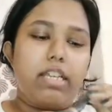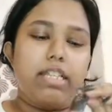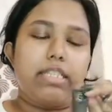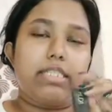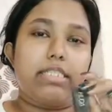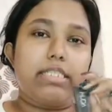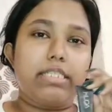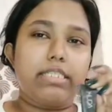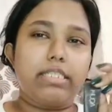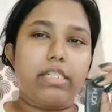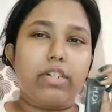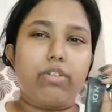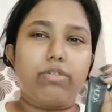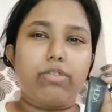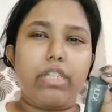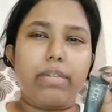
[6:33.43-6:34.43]
This is the
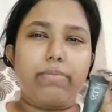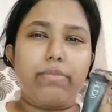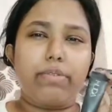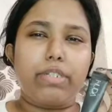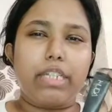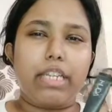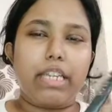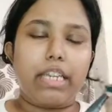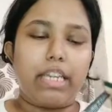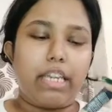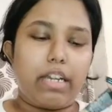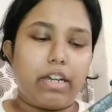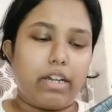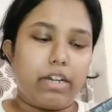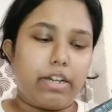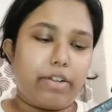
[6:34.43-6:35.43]
Huda Beauty
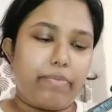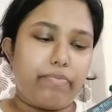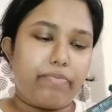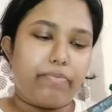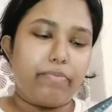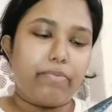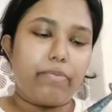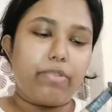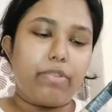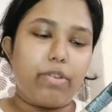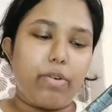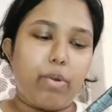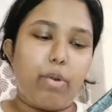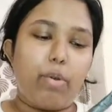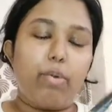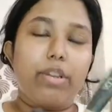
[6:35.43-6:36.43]
the
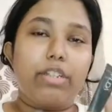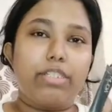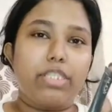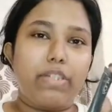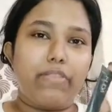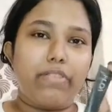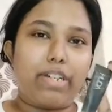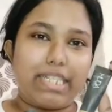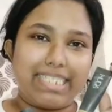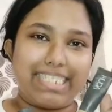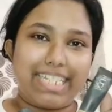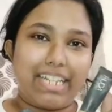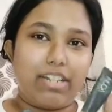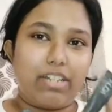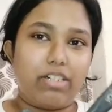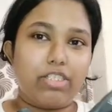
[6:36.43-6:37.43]
overachiever
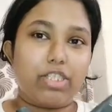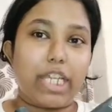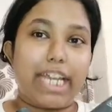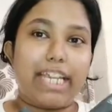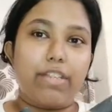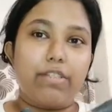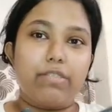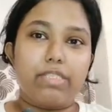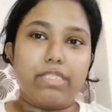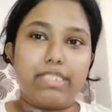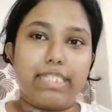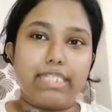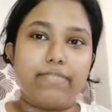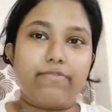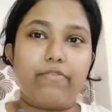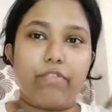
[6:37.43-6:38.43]
concealers. I use
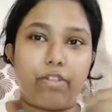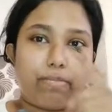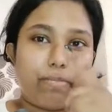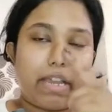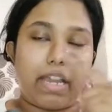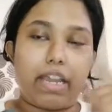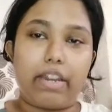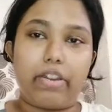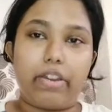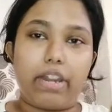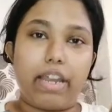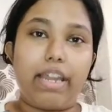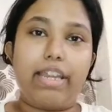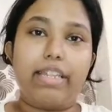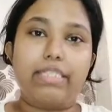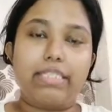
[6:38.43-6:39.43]
this for my under
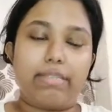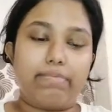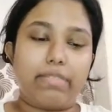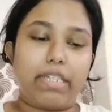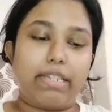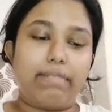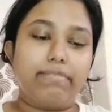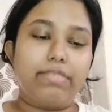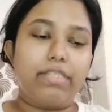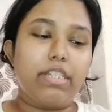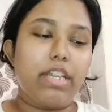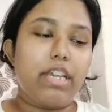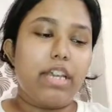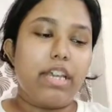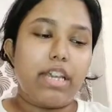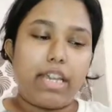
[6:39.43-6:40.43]
eyes sometimes.
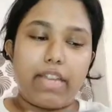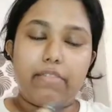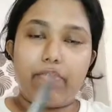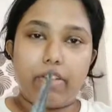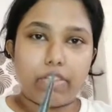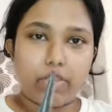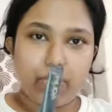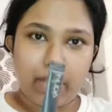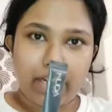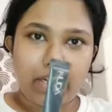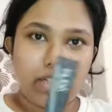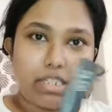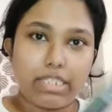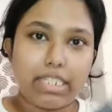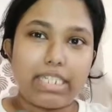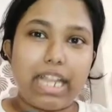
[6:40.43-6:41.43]
It works
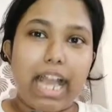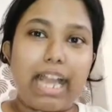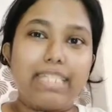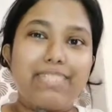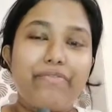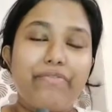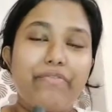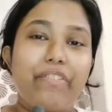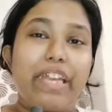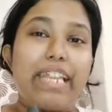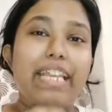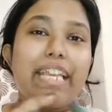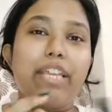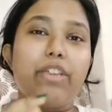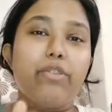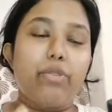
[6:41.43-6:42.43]
wonders. It has a
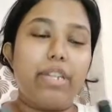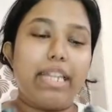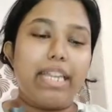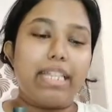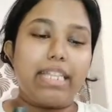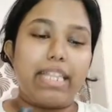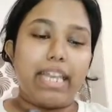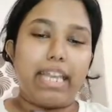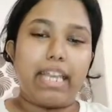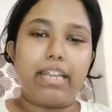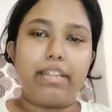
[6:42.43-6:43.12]
very unique thing.